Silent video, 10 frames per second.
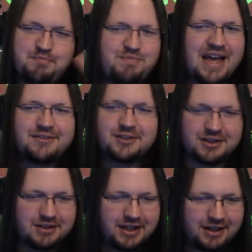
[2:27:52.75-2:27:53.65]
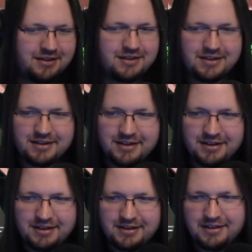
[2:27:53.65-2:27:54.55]
basically
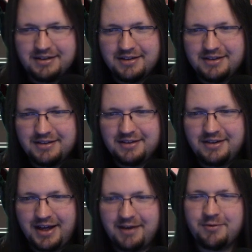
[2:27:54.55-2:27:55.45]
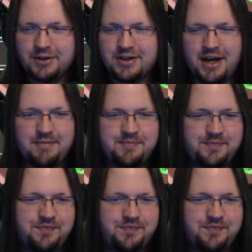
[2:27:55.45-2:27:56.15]
every time.